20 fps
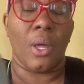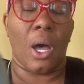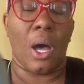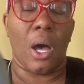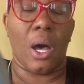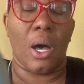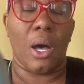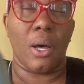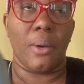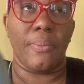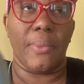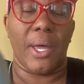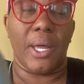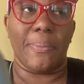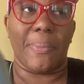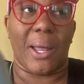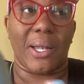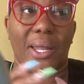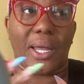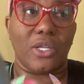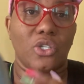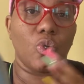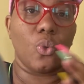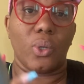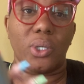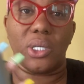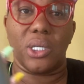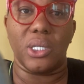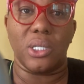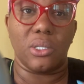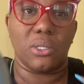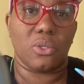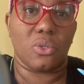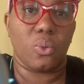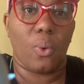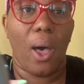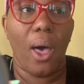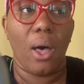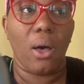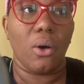Um, and by like
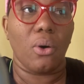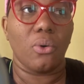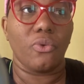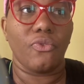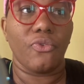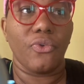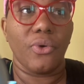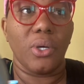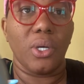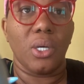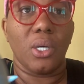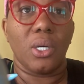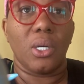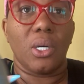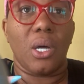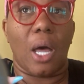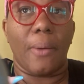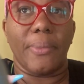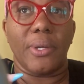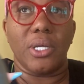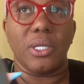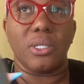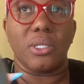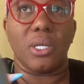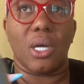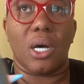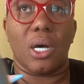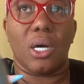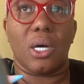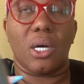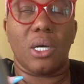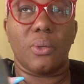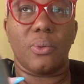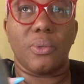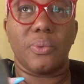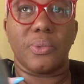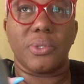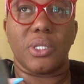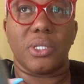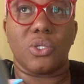2012, I mean, uh, uh,
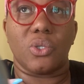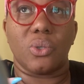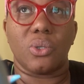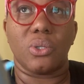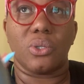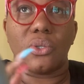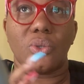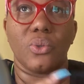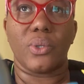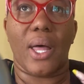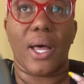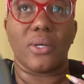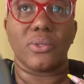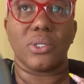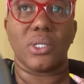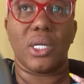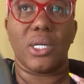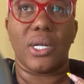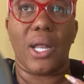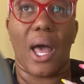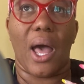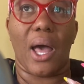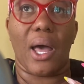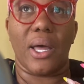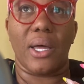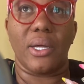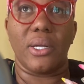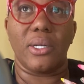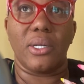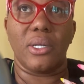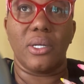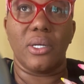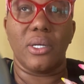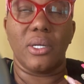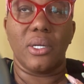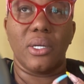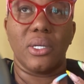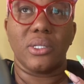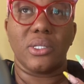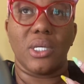what was it? 2009,
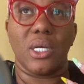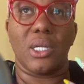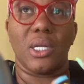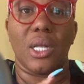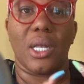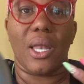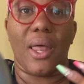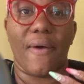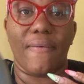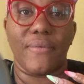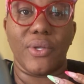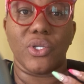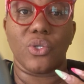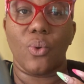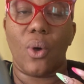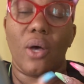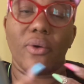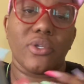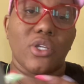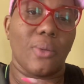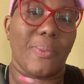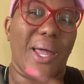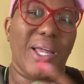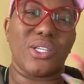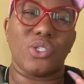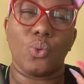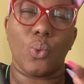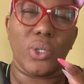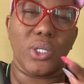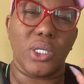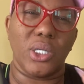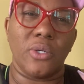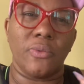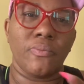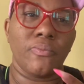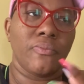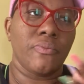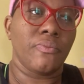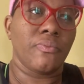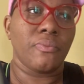10, 11, 12. So by
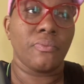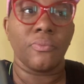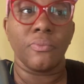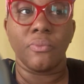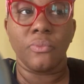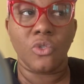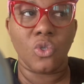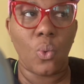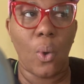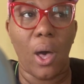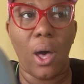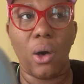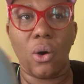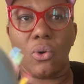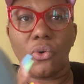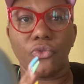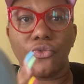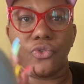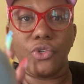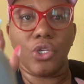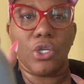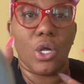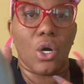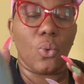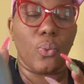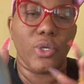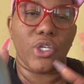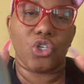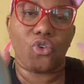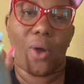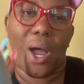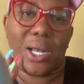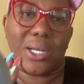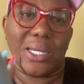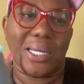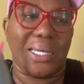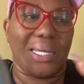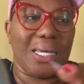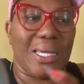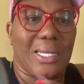2012, you know, we're trying
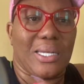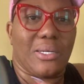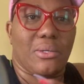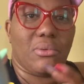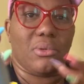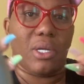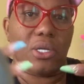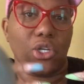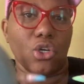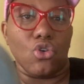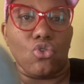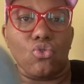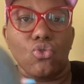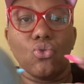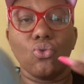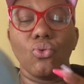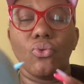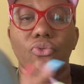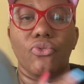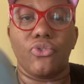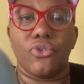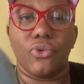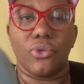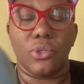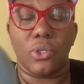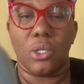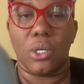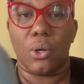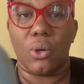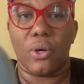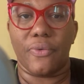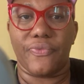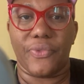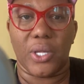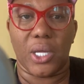to get in the groove, you know, of